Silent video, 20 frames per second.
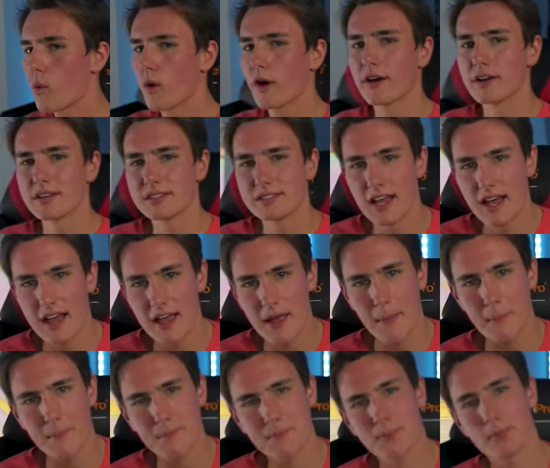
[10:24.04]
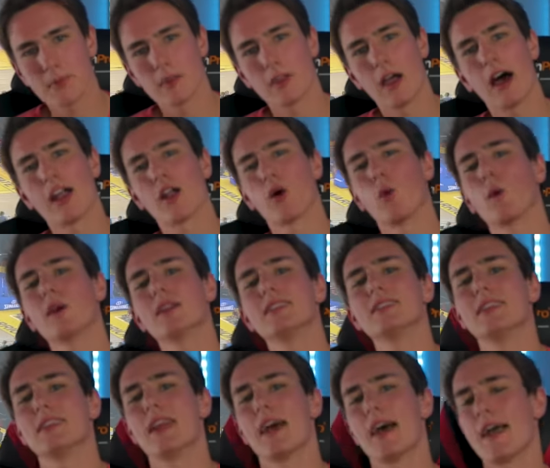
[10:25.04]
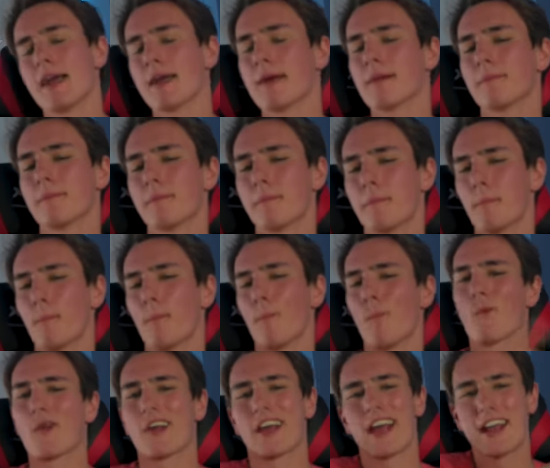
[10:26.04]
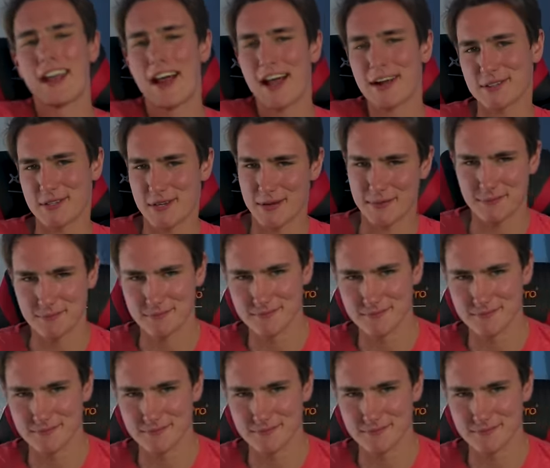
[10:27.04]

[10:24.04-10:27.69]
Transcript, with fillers: We're gonna say, on a windy day, would've got knocked in.